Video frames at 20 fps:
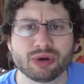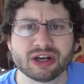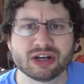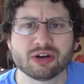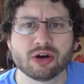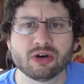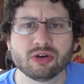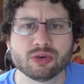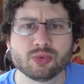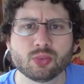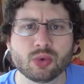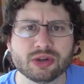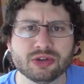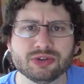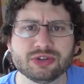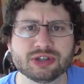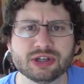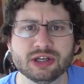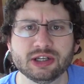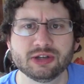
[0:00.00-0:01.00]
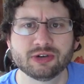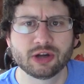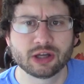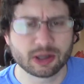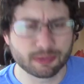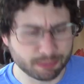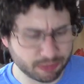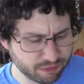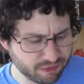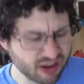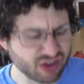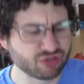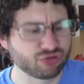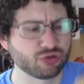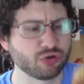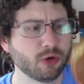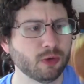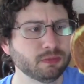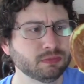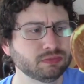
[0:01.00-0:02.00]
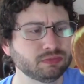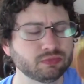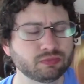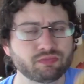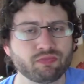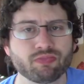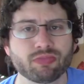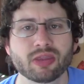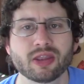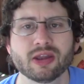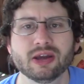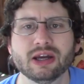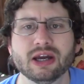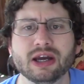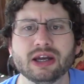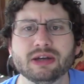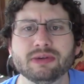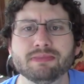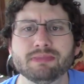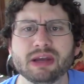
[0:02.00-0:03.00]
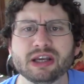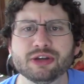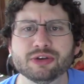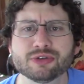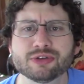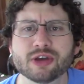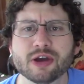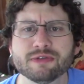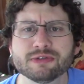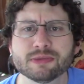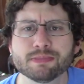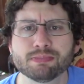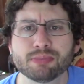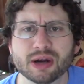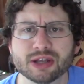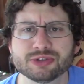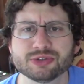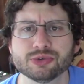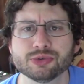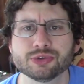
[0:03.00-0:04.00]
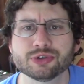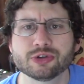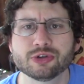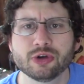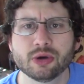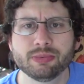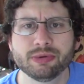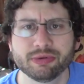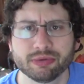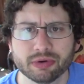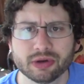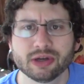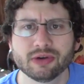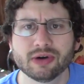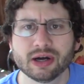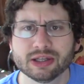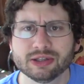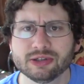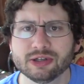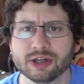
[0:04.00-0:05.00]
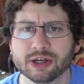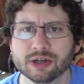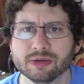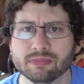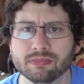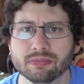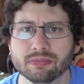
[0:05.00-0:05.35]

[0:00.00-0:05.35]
it all in one sitting like a professional, and make yourself some pretzels. You'll be really glad you did.